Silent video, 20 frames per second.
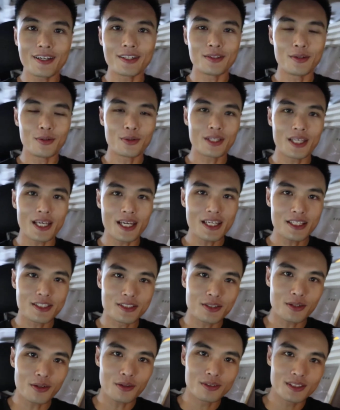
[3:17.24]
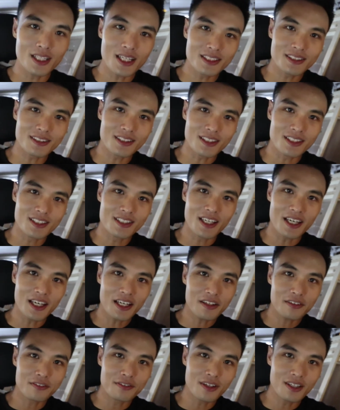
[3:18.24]
Okay, so that's the
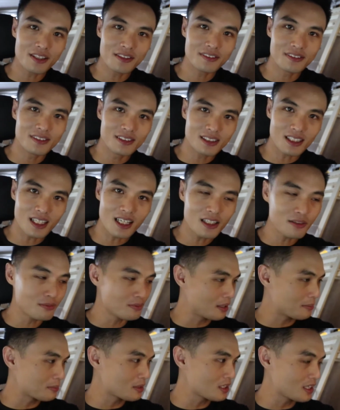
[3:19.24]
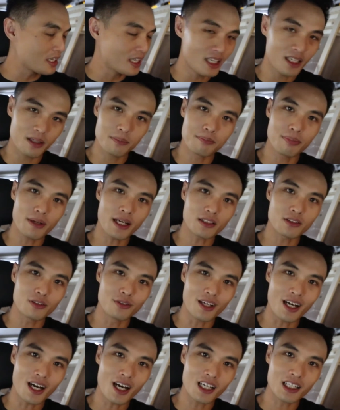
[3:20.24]
IKEA run done. I'm gonna head back to
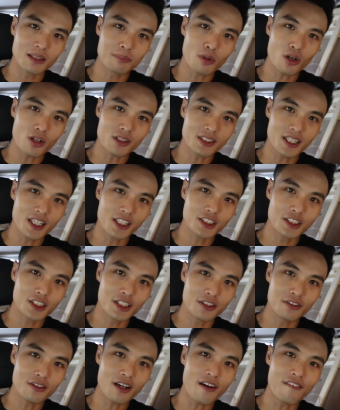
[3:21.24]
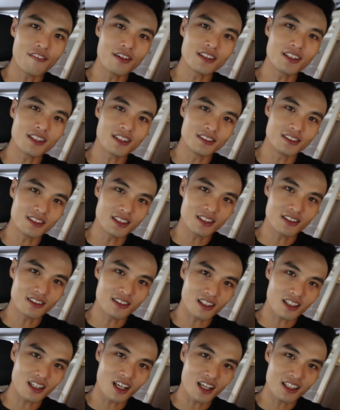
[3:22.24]
Arkbots HQ. Everything is in
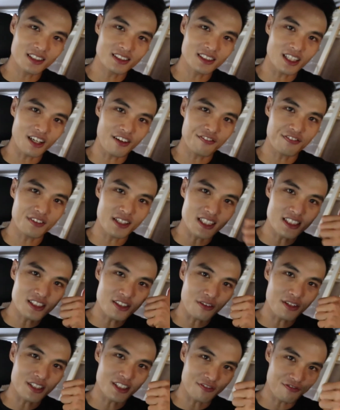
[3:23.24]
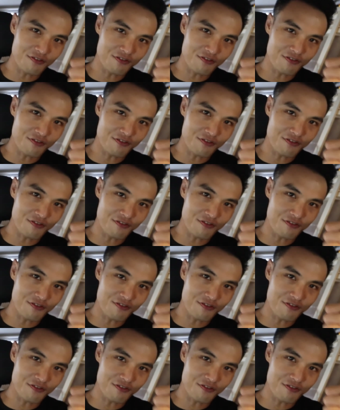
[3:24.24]
the car safely, so it's